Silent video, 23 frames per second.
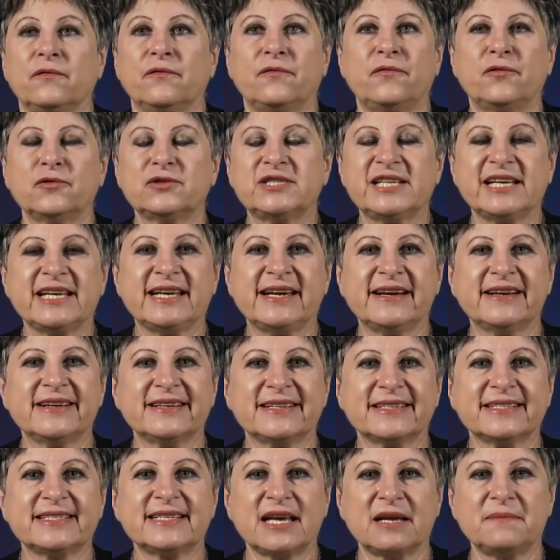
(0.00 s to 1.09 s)
40
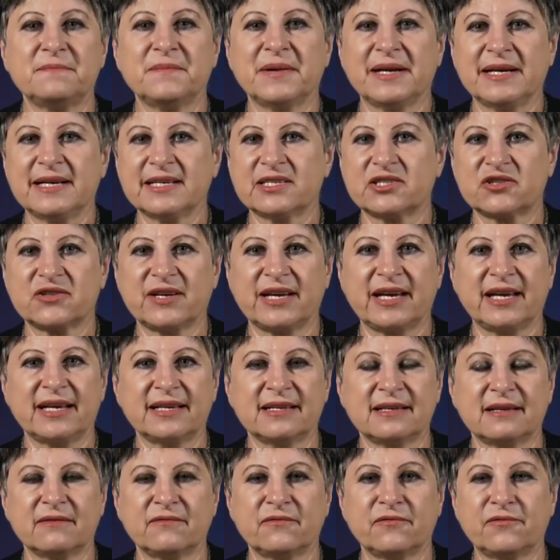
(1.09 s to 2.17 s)
years in ministry
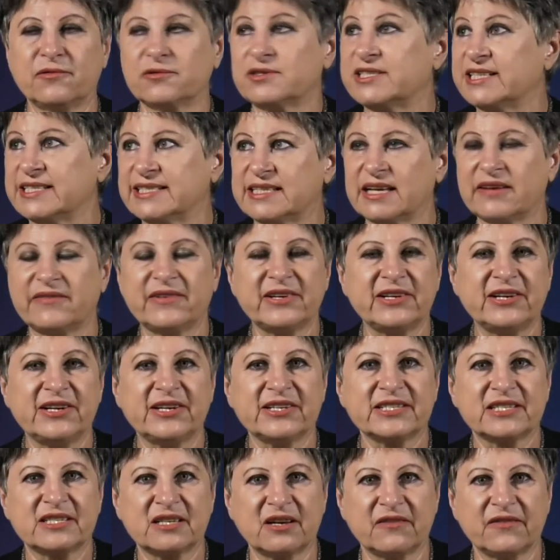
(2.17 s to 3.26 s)
and 47
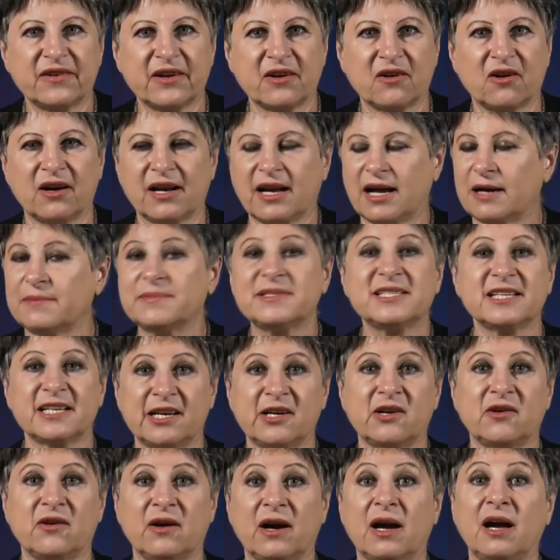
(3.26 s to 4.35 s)
years serving God, I'm
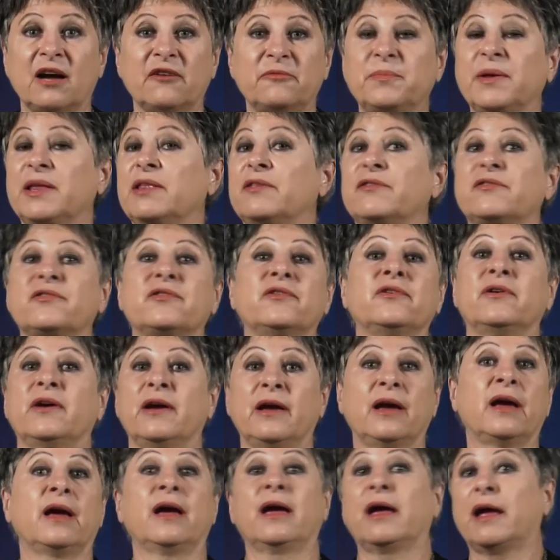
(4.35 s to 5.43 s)
telling you, I've been through
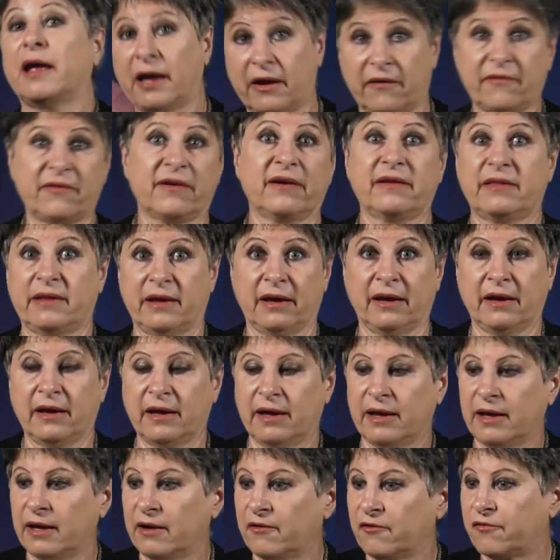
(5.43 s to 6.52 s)
everything
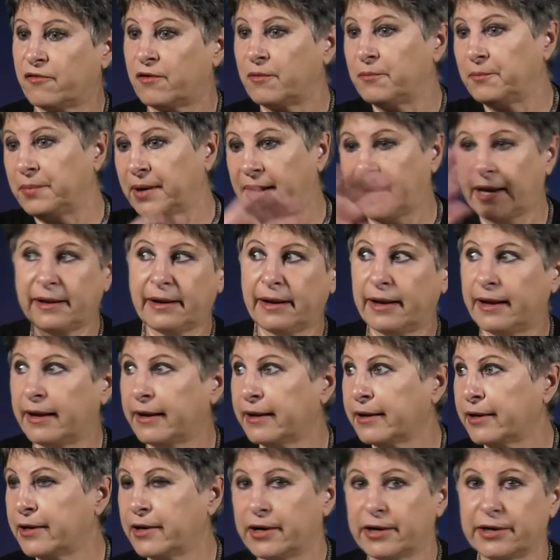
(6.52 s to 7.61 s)
from
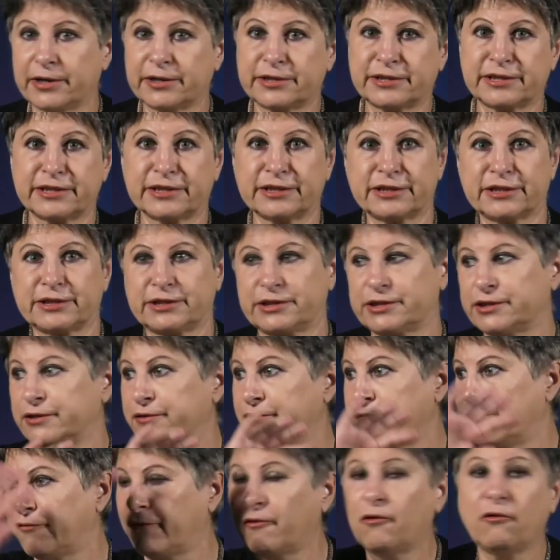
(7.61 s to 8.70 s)
bloodline curses
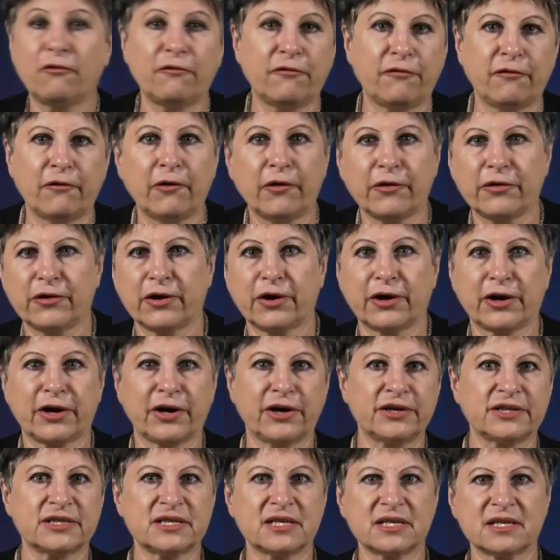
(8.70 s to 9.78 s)
to forefather
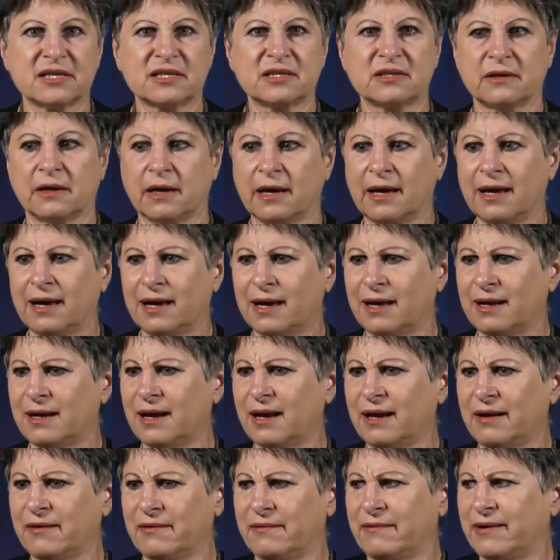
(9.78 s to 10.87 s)
curses to, and
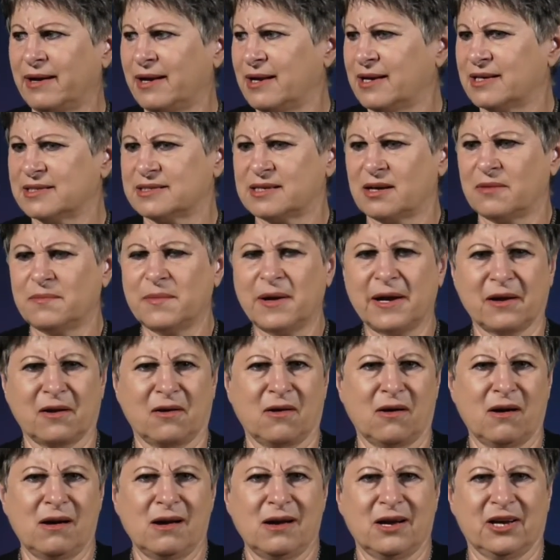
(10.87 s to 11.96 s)
I realized, oh my
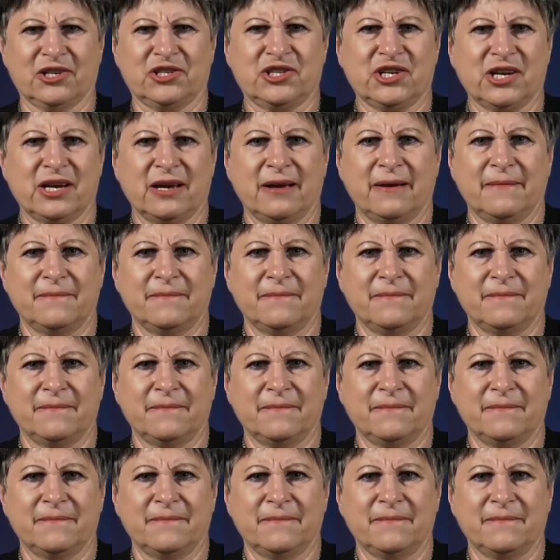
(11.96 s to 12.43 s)
gosh,